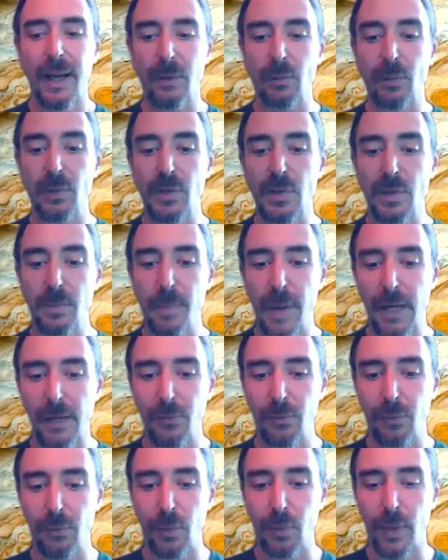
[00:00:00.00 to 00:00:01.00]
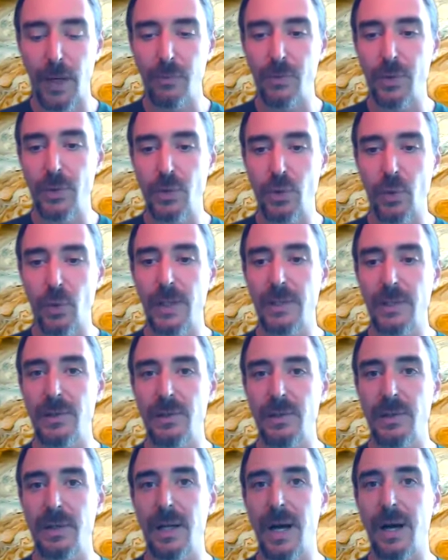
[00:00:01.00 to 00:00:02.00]
respectful of the
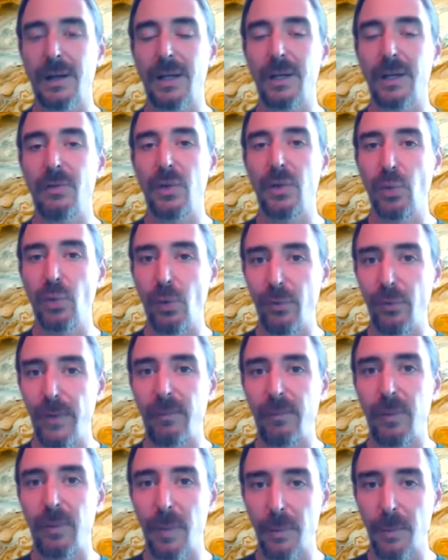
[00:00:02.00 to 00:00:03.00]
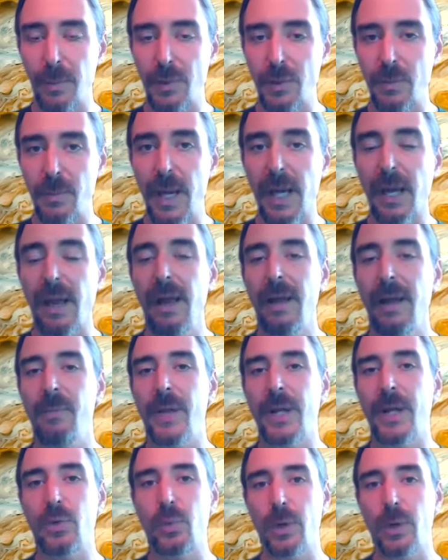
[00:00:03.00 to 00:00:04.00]
choices that our individual family members make,
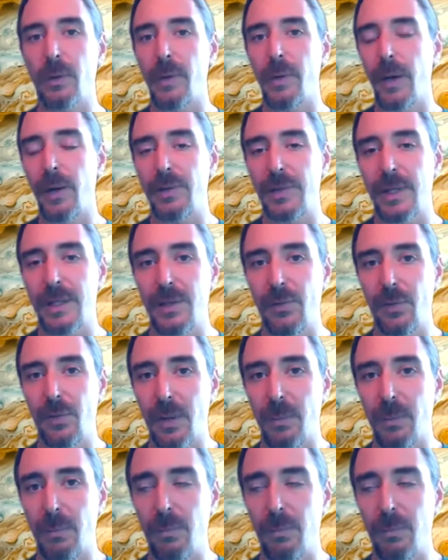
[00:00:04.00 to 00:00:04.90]
that's where a greater sense of